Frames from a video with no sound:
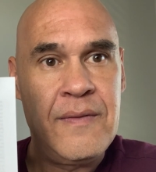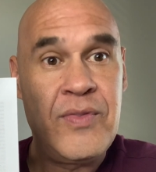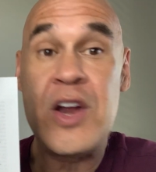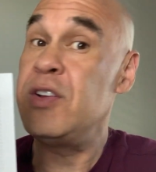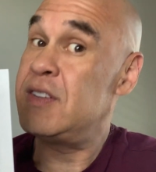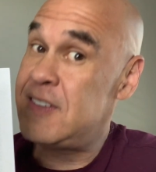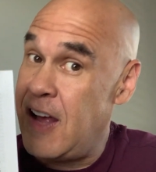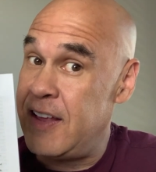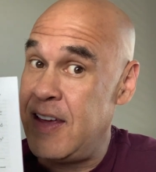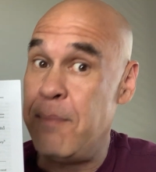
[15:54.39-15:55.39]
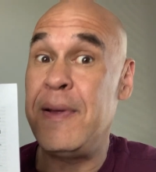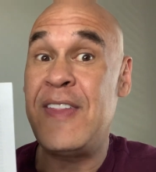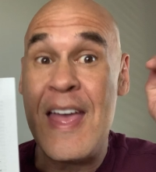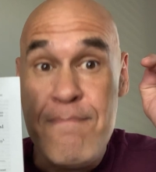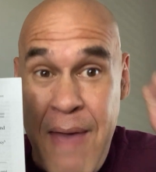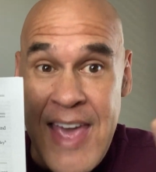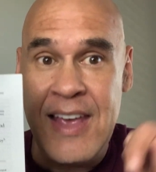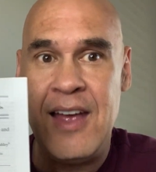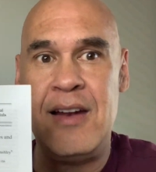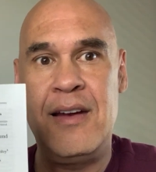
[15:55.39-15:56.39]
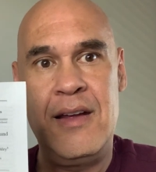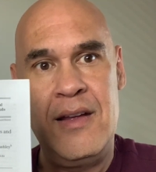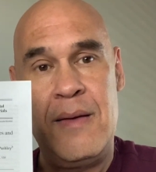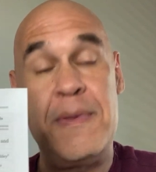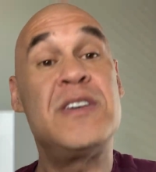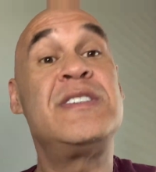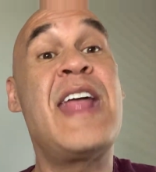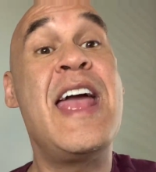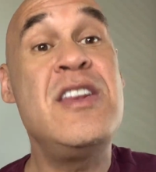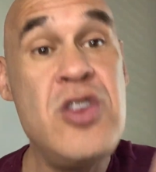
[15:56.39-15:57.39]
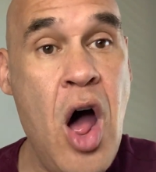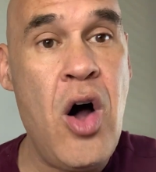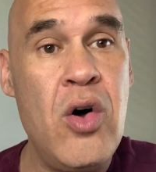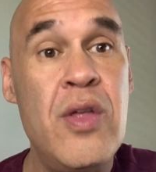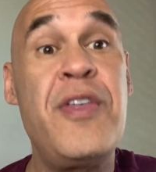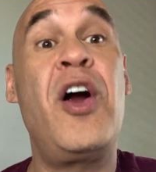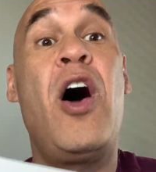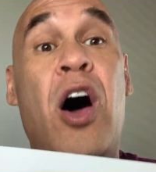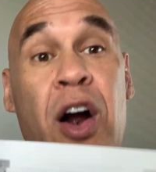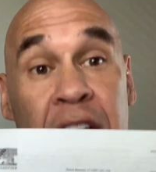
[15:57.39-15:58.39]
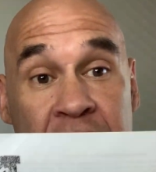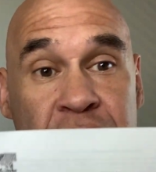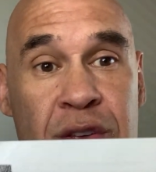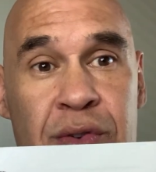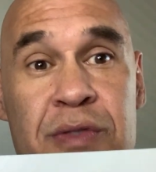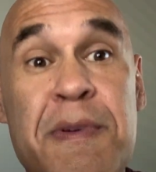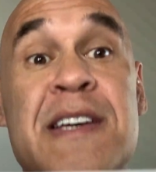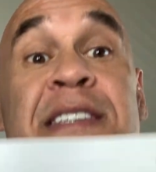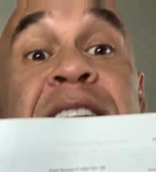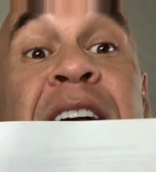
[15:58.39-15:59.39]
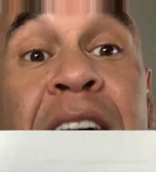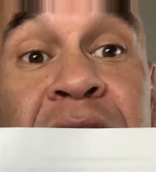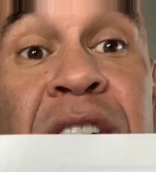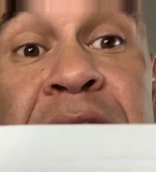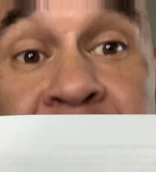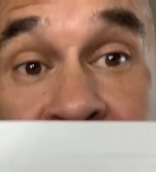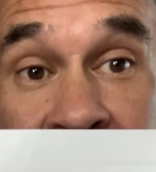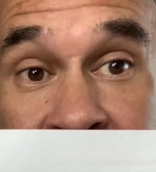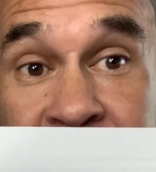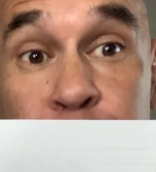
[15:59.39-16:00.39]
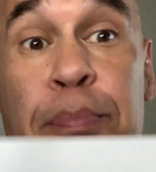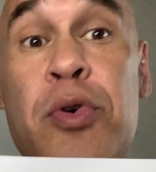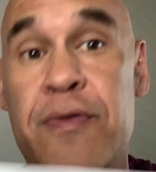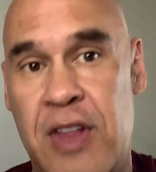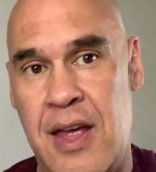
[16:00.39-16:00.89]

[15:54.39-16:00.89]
They don't tell you, but they make it because they know there are issues, because Dr. Senares proved